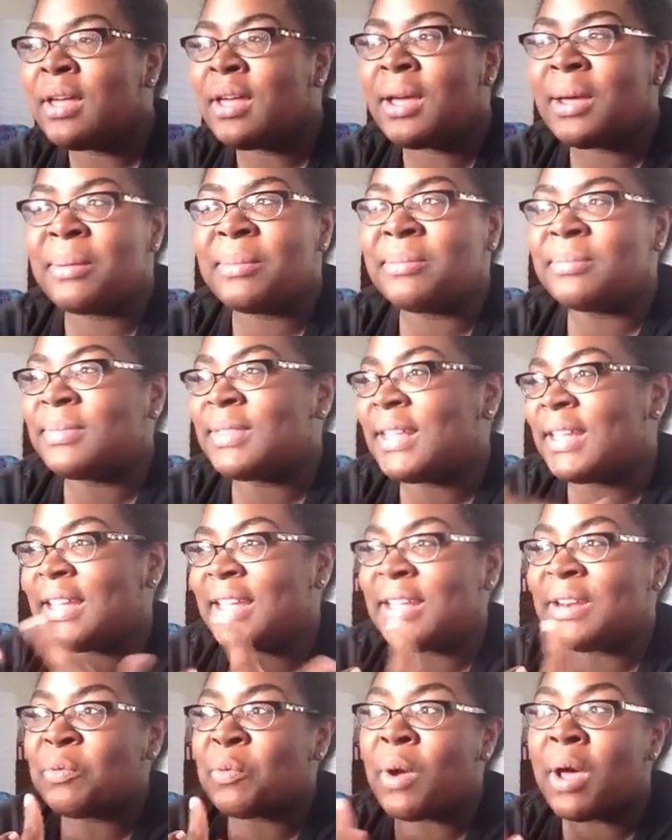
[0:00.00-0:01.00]
I'm
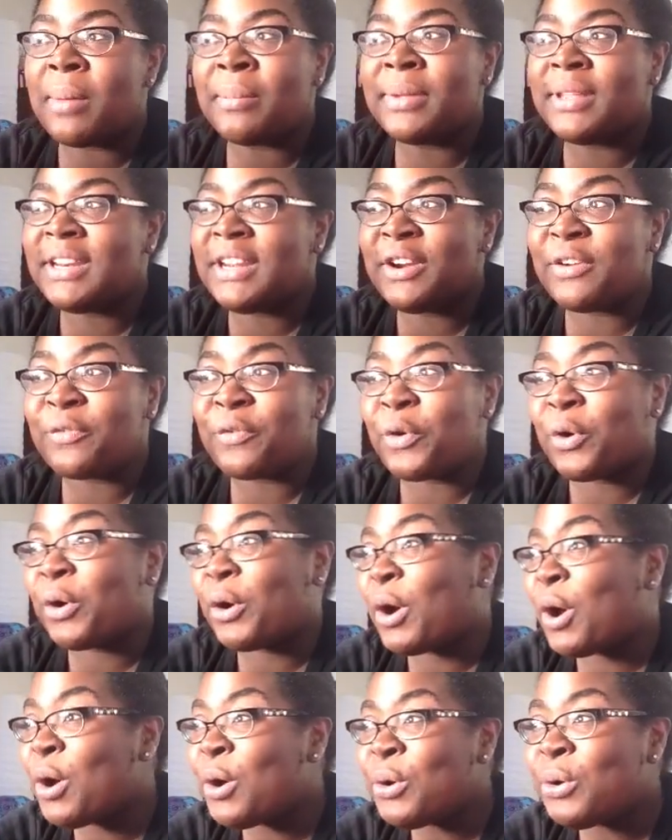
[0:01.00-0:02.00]
thinking, well, I'm in here for a
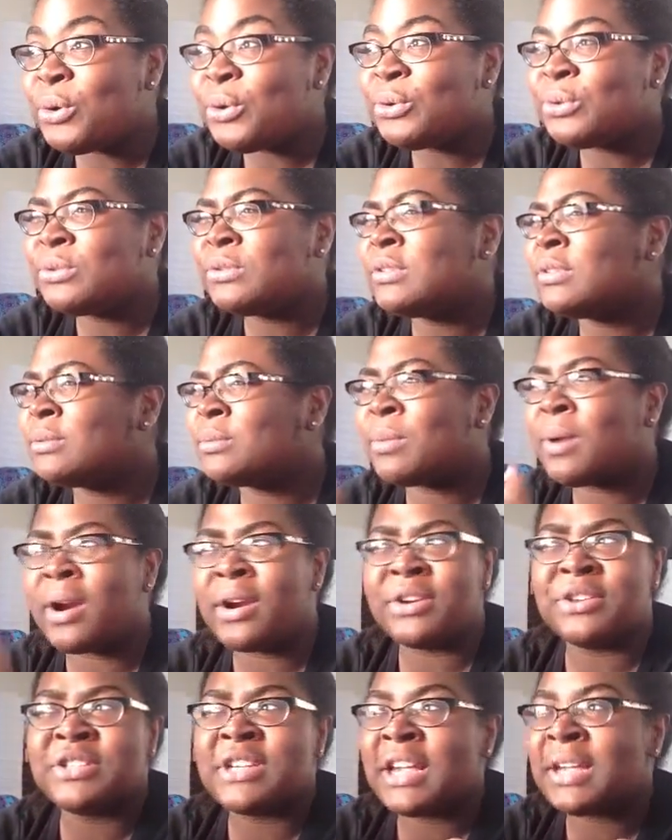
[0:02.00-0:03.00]
cold. Why are
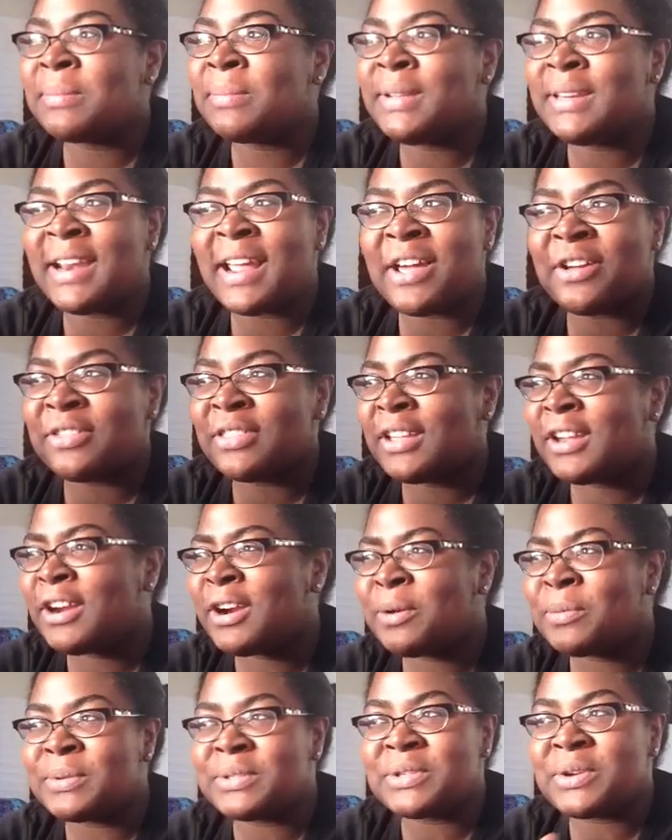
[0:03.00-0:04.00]
you checking me down
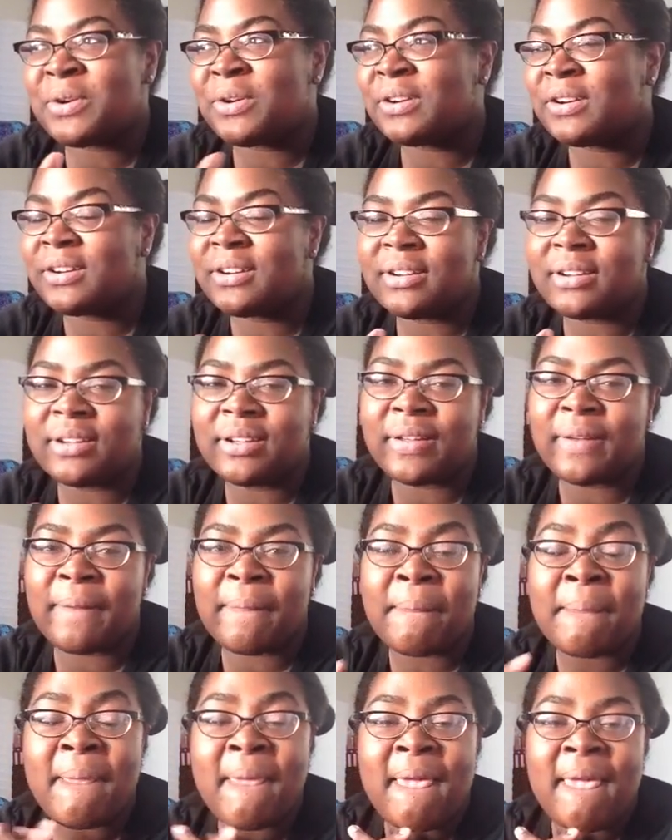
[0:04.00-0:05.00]
there? What's going on?